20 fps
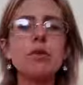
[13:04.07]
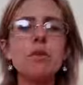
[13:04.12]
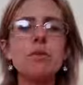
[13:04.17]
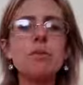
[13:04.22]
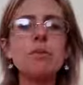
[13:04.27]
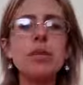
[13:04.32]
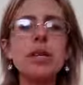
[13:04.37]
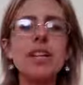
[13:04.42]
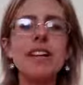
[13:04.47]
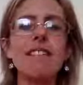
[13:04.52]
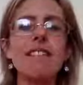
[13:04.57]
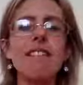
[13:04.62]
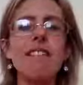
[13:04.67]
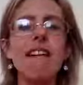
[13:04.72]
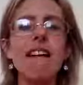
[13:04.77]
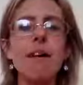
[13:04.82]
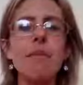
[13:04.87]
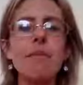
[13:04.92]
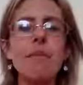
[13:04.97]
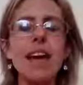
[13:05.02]
to
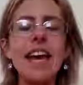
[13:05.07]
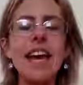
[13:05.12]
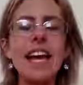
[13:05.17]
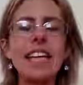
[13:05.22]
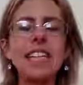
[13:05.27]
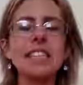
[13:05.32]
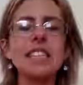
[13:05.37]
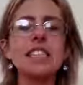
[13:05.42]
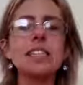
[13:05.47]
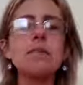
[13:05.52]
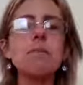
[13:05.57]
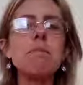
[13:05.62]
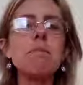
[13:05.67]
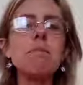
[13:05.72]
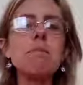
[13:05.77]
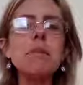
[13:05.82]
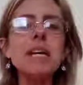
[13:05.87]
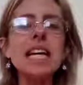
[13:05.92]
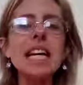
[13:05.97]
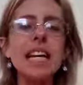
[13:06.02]
appear amongst
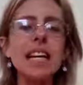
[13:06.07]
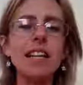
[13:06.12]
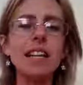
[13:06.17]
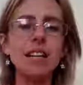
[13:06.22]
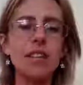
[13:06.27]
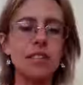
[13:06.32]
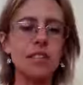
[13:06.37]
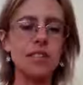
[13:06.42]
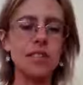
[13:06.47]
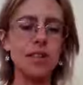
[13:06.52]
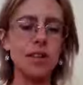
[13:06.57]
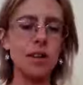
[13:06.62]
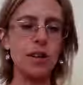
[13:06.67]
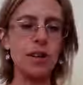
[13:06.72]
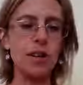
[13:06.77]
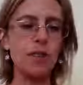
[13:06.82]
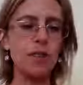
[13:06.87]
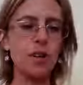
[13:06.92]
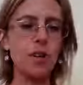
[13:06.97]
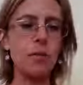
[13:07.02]
millions
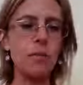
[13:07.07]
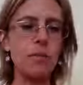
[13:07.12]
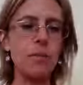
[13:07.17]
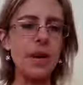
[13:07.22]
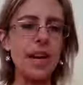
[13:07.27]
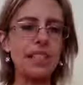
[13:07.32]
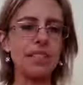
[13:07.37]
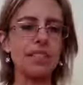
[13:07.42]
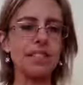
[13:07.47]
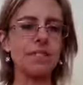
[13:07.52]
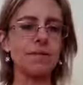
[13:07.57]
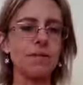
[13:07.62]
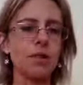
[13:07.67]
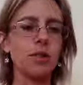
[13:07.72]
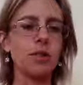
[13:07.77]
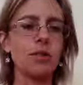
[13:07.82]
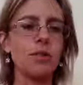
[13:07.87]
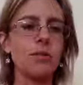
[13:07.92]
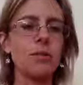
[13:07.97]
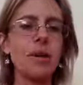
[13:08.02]
of
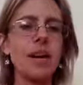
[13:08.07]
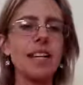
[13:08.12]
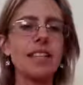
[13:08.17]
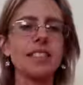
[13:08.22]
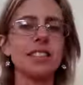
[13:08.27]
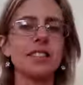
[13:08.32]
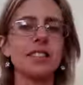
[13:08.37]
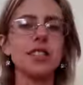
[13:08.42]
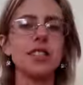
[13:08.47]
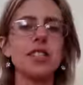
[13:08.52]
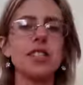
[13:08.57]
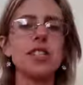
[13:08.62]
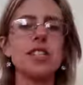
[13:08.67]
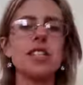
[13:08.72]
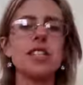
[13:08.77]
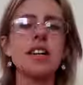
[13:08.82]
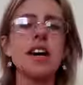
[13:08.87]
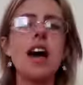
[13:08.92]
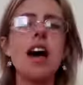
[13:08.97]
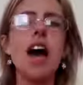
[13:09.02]

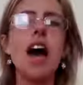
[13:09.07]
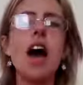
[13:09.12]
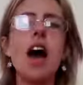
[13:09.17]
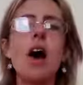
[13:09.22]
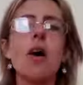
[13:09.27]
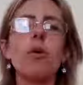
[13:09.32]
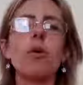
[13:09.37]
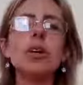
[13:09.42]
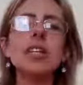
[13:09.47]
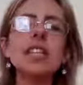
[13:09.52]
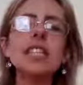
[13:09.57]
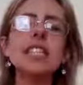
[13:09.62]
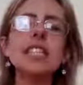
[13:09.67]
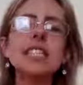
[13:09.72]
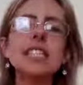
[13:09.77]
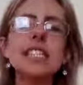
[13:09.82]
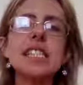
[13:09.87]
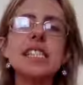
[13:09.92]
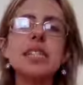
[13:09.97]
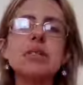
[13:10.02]
competitors, what
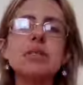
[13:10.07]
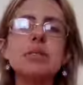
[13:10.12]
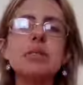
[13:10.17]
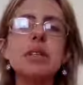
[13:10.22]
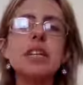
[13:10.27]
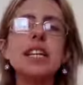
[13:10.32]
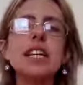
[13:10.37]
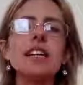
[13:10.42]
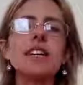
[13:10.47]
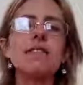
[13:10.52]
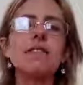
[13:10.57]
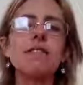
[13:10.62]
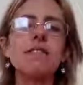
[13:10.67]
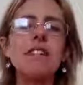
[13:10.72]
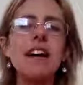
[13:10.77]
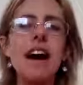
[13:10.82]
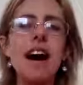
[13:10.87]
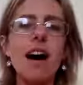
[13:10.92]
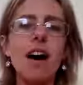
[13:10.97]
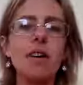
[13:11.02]
needs to be
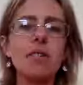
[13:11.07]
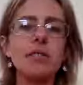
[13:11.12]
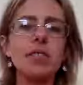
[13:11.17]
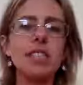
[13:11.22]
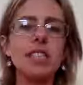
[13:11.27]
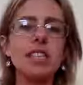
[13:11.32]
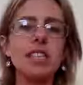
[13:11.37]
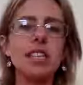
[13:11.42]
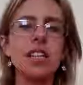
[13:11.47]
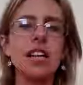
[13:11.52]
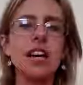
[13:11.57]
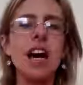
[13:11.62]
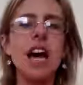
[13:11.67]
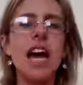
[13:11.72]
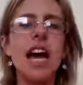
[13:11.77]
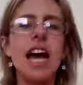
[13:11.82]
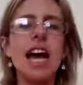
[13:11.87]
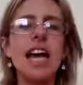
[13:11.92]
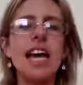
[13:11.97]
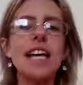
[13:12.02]
found
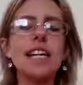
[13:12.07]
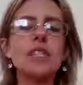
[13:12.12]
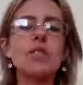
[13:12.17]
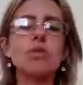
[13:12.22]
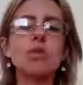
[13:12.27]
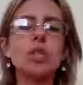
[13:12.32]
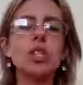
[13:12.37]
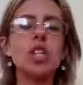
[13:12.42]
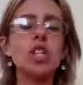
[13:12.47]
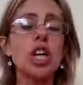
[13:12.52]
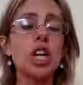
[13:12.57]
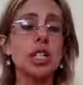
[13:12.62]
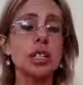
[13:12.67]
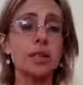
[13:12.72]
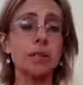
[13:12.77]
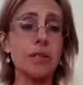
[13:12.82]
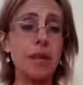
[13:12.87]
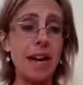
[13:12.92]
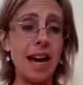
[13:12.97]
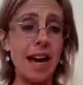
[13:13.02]
is which
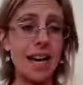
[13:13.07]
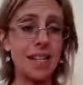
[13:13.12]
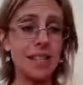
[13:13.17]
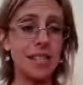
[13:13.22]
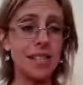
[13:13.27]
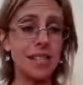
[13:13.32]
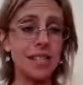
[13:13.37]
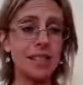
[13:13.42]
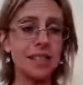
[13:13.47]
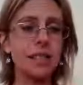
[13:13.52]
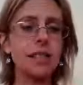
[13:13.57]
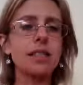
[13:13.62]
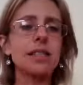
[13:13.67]
are the best